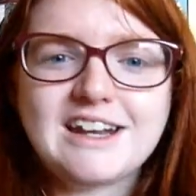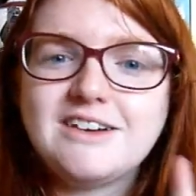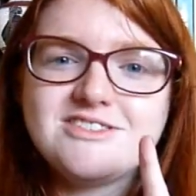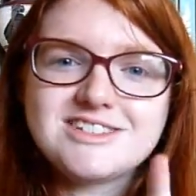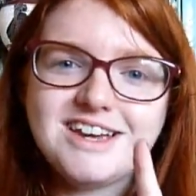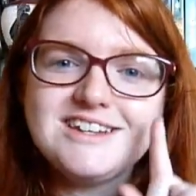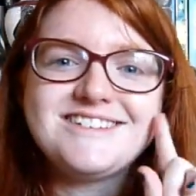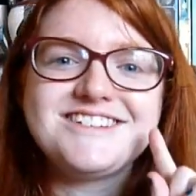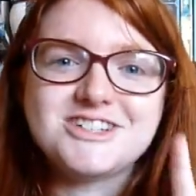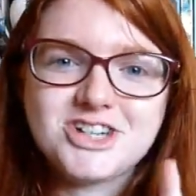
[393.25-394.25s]
and I've
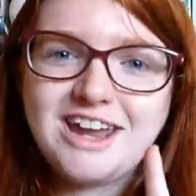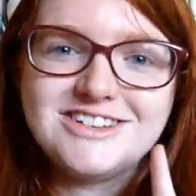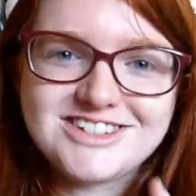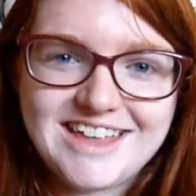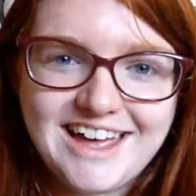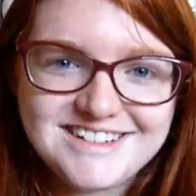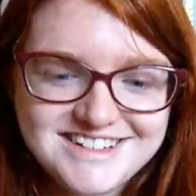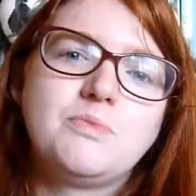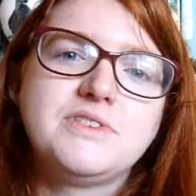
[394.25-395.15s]
decided to change that.